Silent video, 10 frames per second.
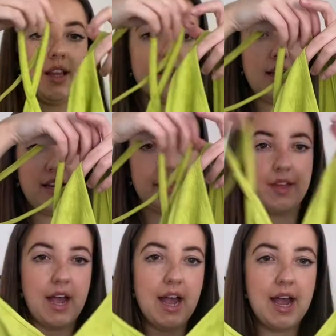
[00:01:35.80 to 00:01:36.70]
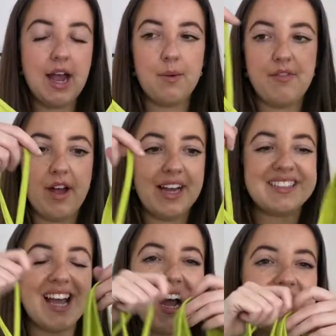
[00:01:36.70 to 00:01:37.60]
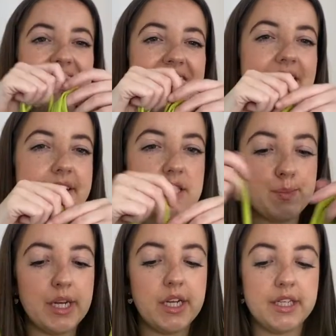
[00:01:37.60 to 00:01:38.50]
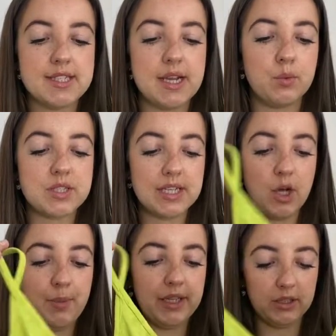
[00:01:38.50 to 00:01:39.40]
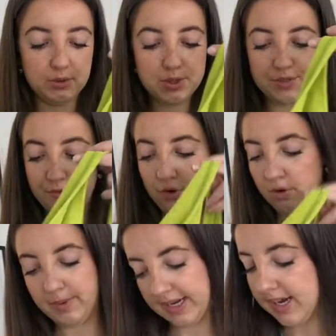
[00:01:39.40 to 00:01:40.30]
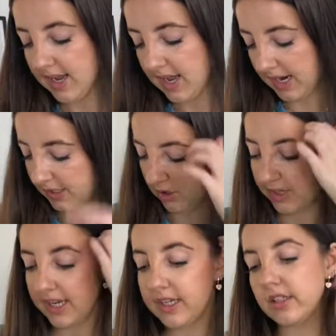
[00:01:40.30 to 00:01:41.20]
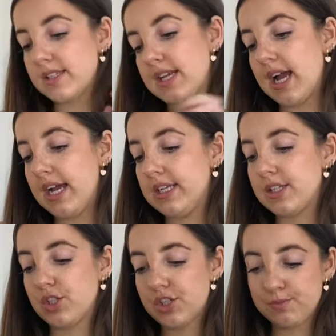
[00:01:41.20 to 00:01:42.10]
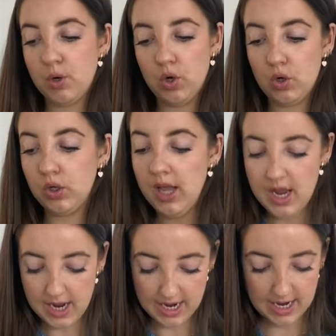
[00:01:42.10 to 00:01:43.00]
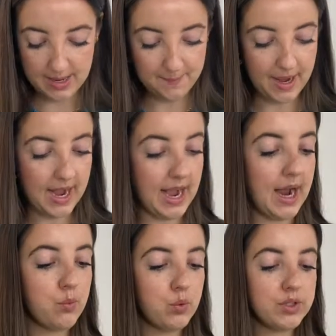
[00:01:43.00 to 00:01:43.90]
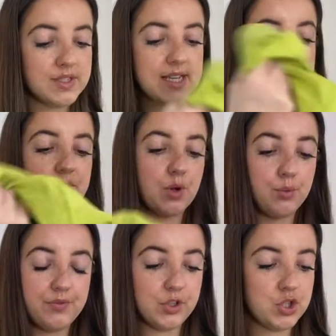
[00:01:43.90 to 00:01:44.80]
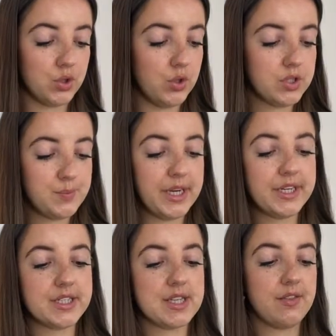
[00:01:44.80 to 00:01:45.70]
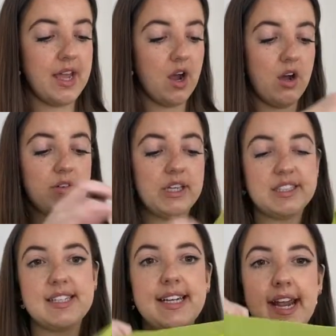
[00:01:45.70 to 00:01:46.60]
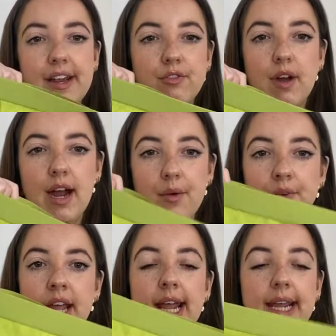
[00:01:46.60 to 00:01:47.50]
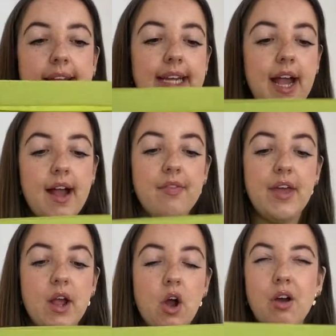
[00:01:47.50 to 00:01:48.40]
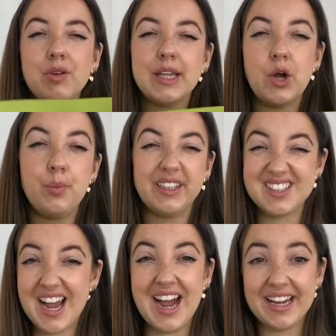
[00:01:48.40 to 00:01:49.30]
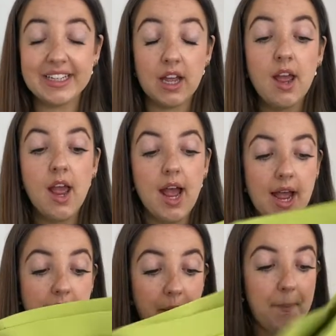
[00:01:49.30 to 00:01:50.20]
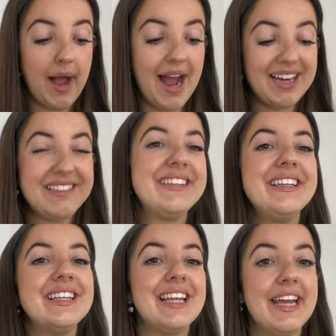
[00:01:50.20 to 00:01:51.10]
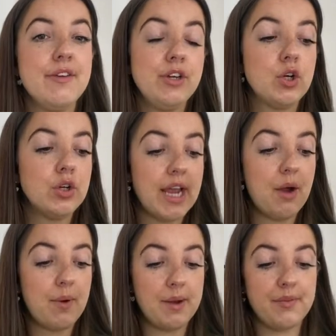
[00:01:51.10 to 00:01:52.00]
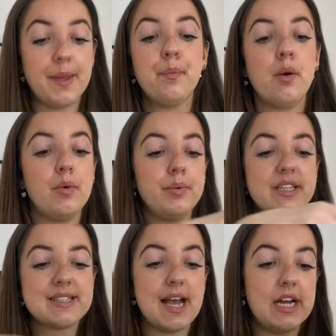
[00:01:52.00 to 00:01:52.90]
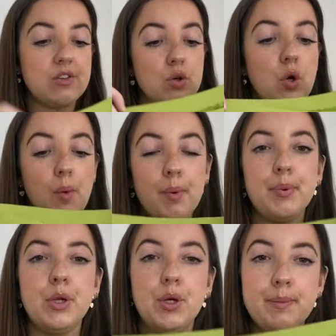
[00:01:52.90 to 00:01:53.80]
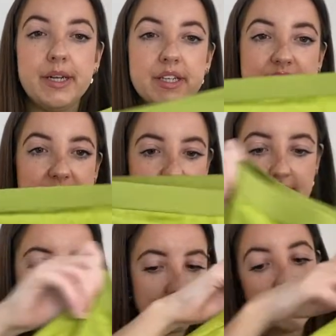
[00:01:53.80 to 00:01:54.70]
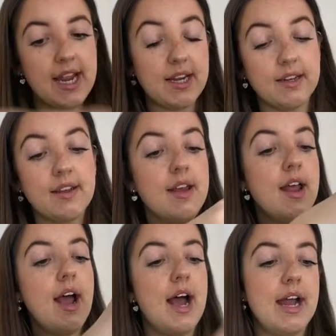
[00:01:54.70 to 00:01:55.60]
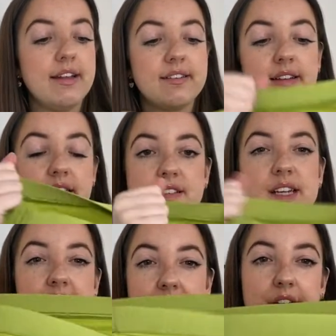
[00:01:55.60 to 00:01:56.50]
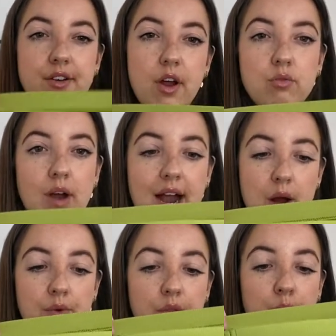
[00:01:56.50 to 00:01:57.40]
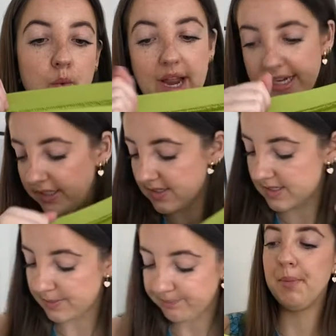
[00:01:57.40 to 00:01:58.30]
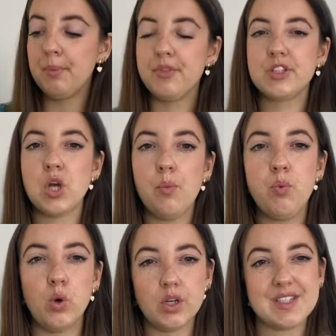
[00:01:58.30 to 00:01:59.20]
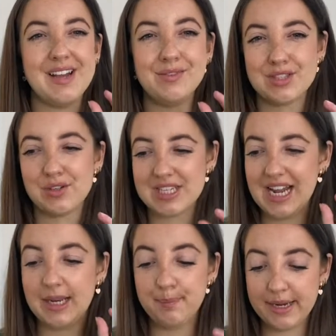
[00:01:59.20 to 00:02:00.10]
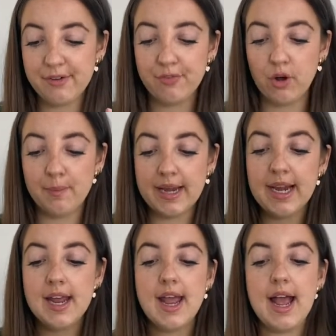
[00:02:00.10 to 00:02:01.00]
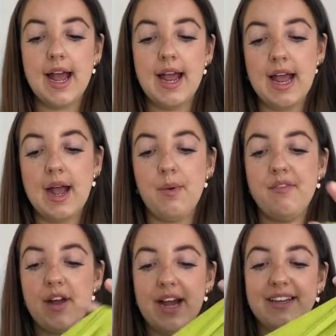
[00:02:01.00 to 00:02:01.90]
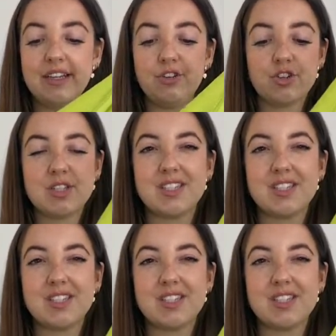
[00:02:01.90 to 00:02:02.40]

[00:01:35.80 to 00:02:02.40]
like that however I tied it like this because it was a little bit loose for me I got it in a size small um I would say as well with the shorts because they are elasticated round here they are a little bit tight um, ideally, if you could get away with it, probably size up purely because it's elasticated and it's elasticated around the waist. Hmm. But the top was ever so slightly big for me. Uh, however, I did just